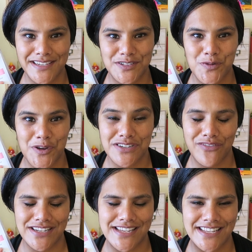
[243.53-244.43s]
It worked
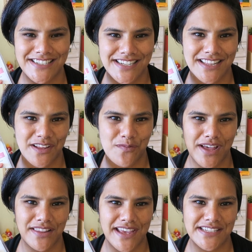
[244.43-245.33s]
fantastically
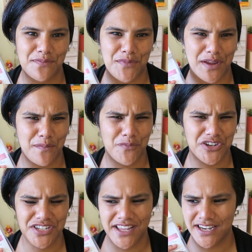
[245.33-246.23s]
well as a makeup
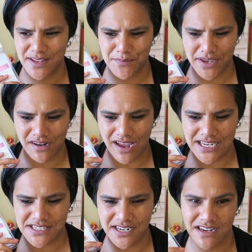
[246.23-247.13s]
brush cleaner, but
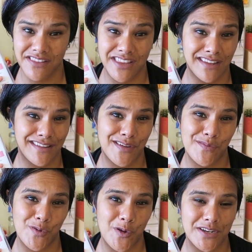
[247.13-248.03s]
I didn't think
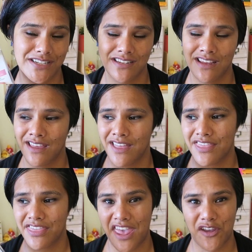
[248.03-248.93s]
it worked
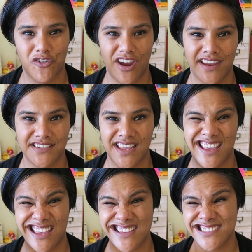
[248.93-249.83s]
that great
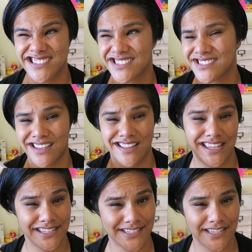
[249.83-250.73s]
as a
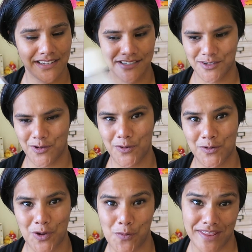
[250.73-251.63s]
cleanser, so
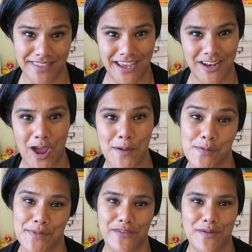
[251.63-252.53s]
not one that I
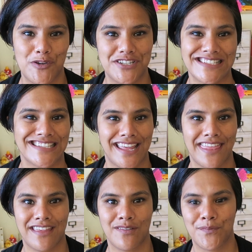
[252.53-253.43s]
will be repurchasing
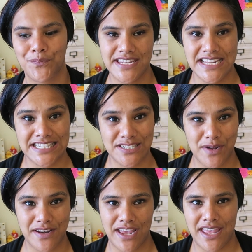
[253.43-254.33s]
either. The next
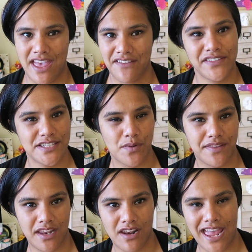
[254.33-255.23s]
one I have is
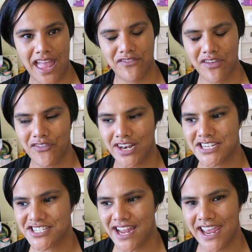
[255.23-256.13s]
one that I haven't
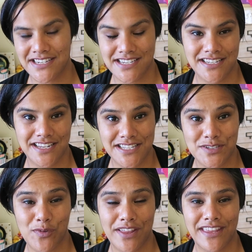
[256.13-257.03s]
finished, and it
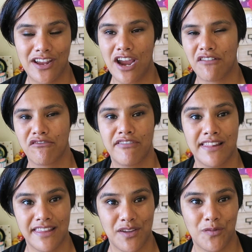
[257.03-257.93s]
is one that I
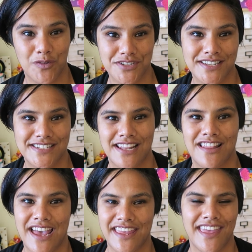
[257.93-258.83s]
really wanted to
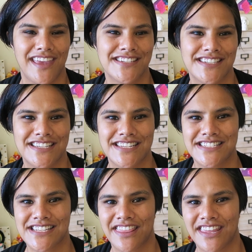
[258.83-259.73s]
like, and it
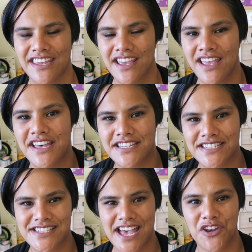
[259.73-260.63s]
is the
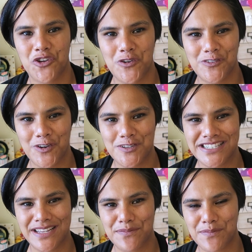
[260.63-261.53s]
Asano
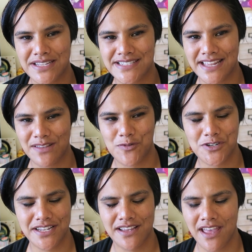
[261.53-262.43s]
Rosehip Micellar
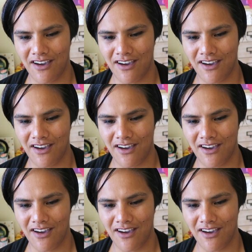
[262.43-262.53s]
Water.